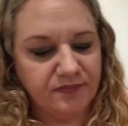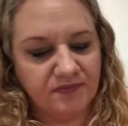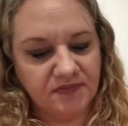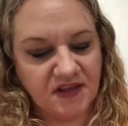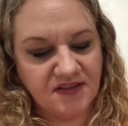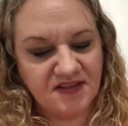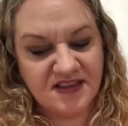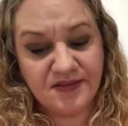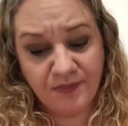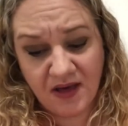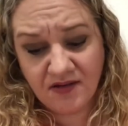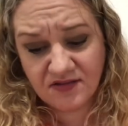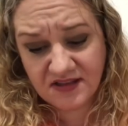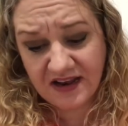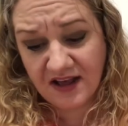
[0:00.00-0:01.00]
And the
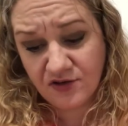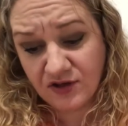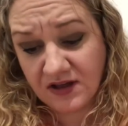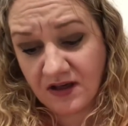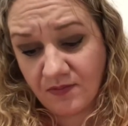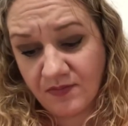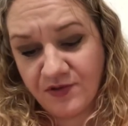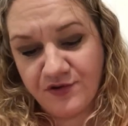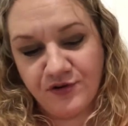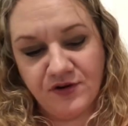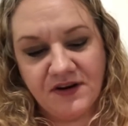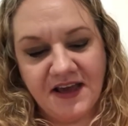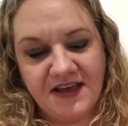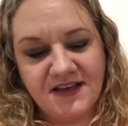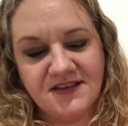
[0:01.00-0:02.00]
smells are actually coming through
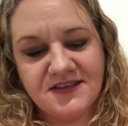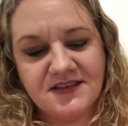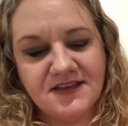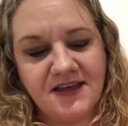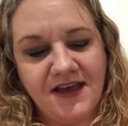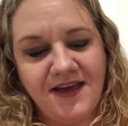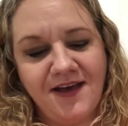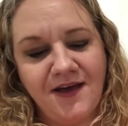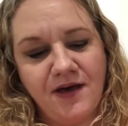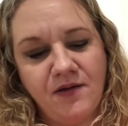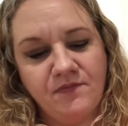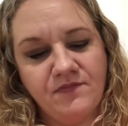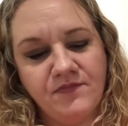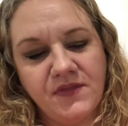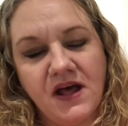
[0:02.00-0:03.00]
nice.
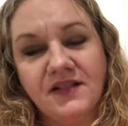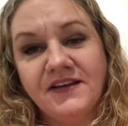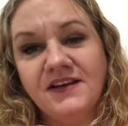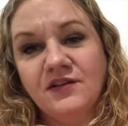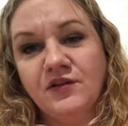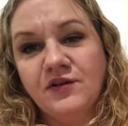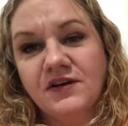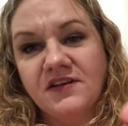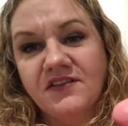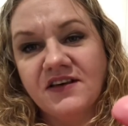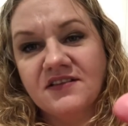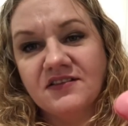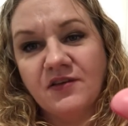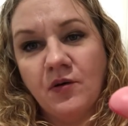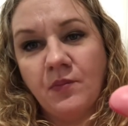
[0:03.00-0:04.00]
I like the look of
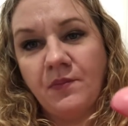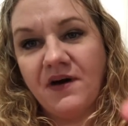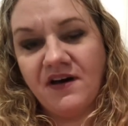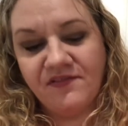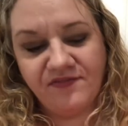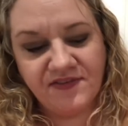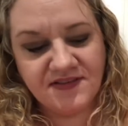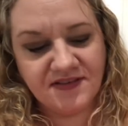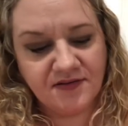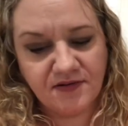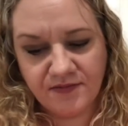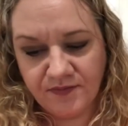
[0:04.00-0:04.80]
this little bath fizzer.